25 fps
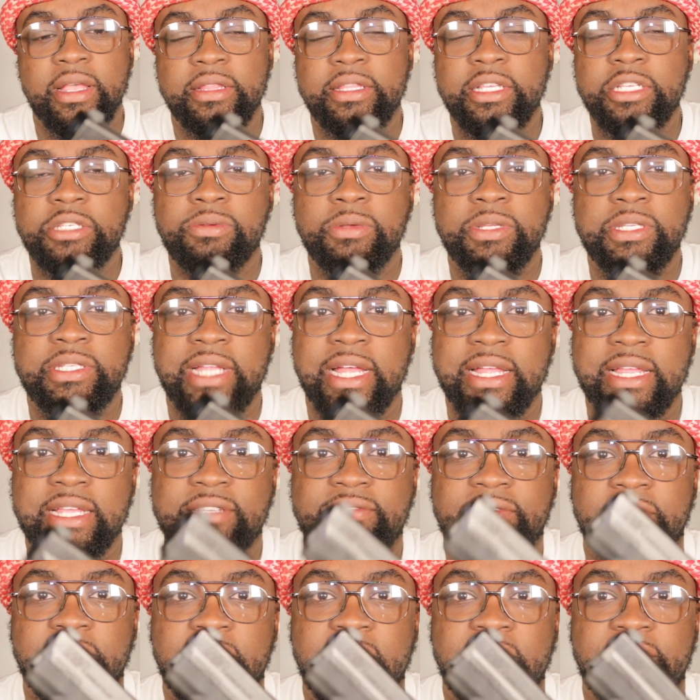this one's not as
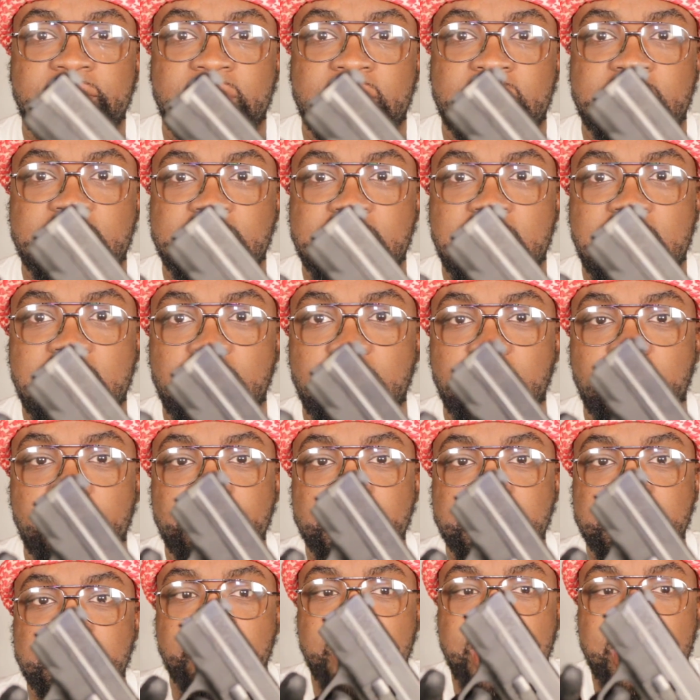forgiving. I don't know
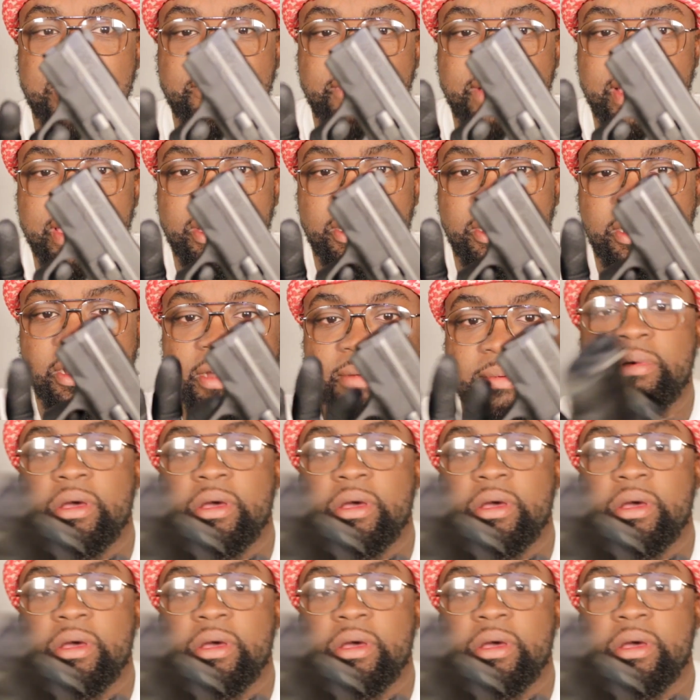if it's my firearm,